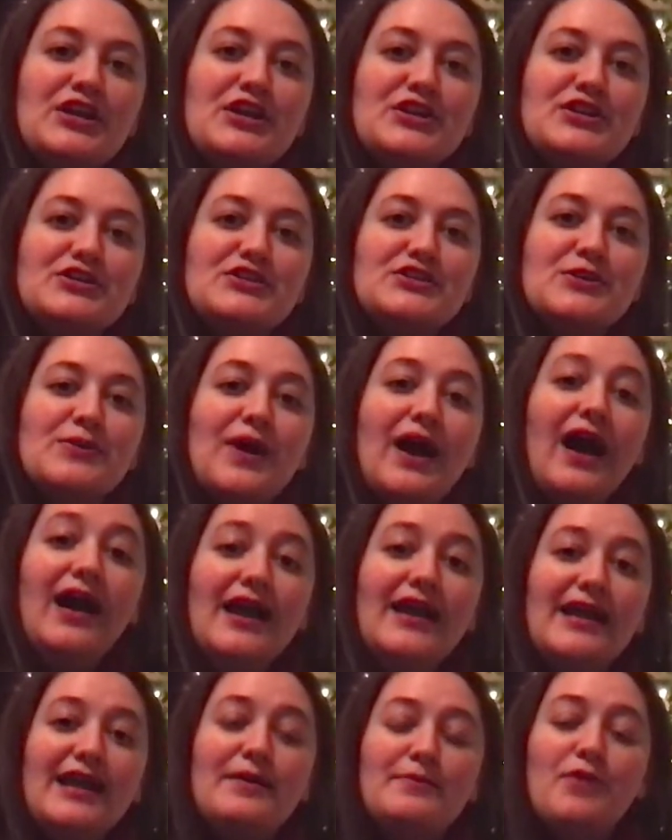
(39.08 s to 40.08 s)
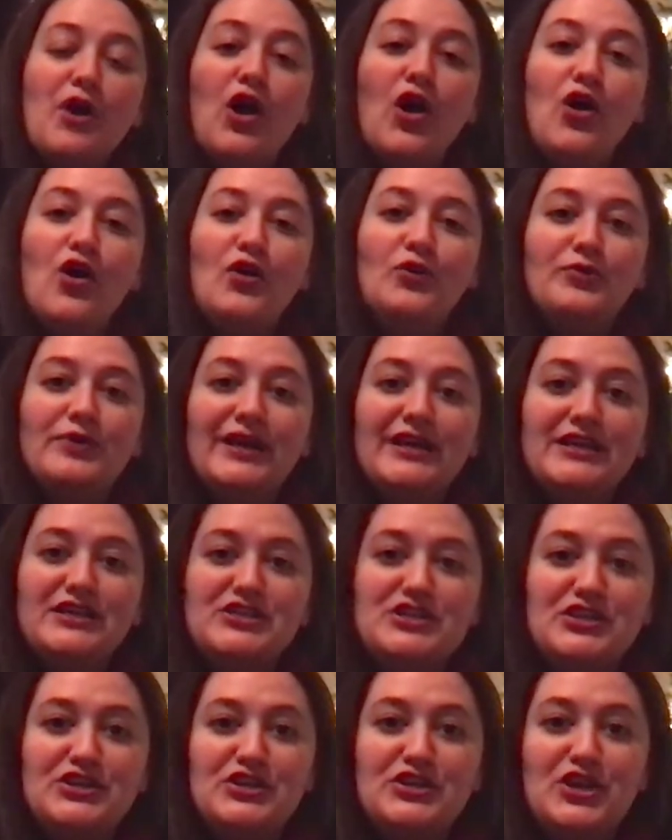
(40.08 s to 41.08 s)
So I am all ready
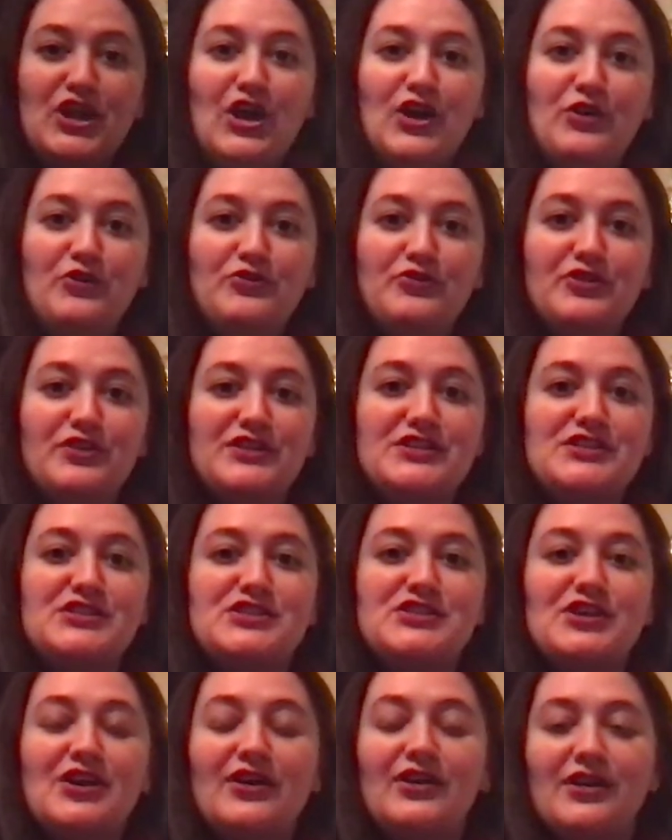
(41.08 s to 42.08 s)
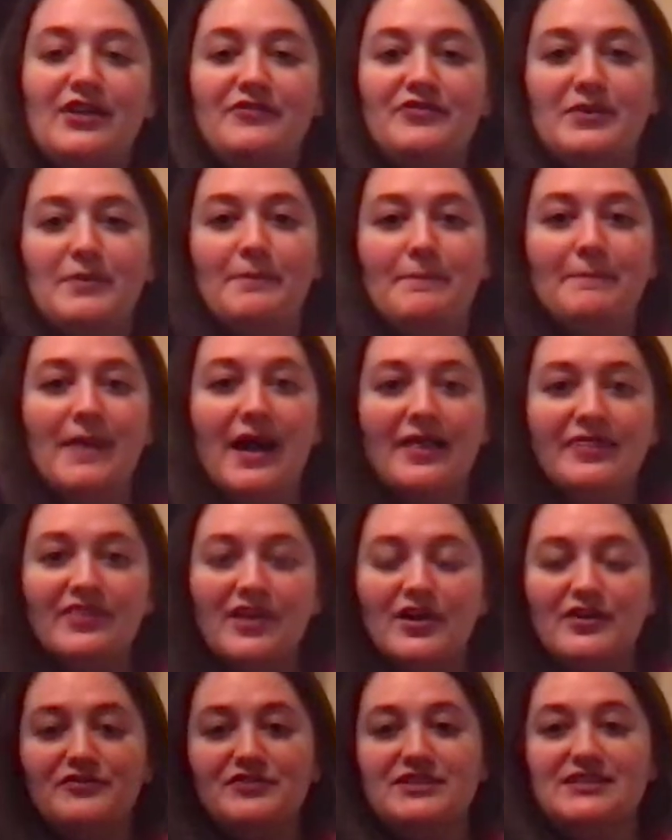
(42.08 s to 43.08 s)
to go for the start of the month
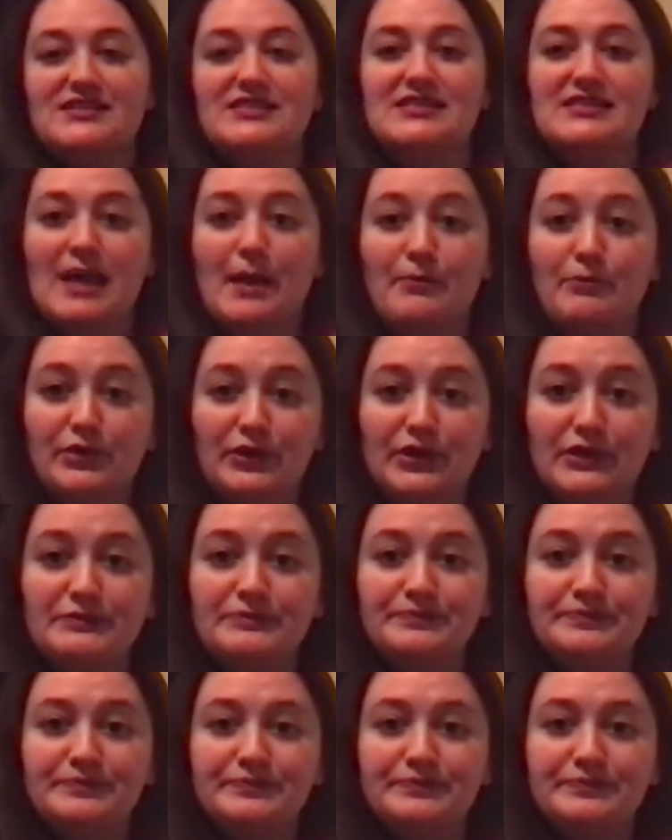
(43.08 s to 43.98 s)
of December.